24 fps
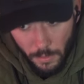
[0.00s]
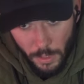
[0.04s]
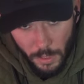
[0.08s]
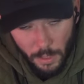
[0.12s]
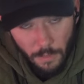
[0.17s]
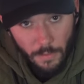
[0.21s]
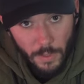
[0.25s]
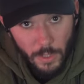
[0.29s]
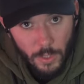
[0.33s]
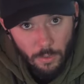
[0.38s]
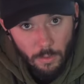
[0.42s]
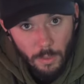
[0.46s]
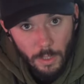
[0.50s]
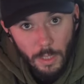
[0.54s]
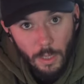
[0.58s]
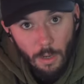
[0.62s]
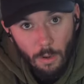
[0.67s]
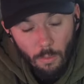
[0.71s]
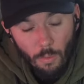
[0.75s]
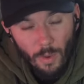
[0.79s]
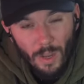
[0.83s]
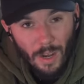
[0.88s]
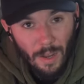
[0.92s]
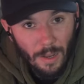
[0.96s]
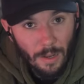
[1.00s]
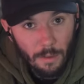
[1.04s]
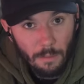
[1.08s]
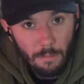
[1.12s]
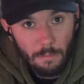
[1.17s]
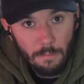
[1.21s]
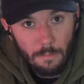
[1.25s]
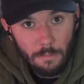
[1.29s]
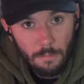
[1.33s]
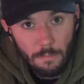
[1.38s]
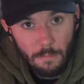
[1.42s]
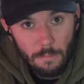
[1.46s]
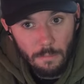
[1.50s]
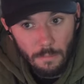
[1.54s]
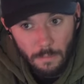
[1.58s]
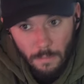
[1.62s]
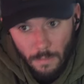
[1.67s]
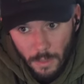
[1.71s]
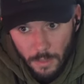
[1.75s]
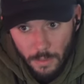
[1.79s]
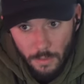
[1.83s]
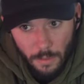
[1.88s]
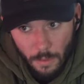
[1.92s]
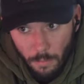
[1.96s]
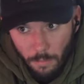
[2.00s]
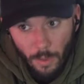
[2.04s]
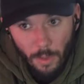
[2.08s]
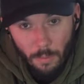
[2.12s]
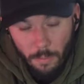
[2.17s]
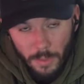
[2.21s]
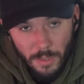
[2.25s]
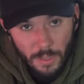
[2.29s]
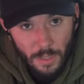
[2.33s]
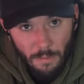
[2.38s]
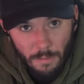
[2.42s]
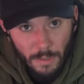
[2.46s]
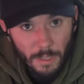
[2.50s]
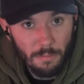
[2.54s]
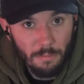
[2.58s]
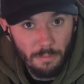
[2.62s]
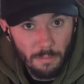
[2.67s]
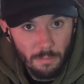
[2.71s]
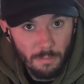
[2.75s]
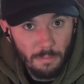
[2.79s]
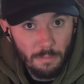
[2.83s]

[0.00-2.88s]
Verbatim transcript: individually are winning. It's the purpose of it.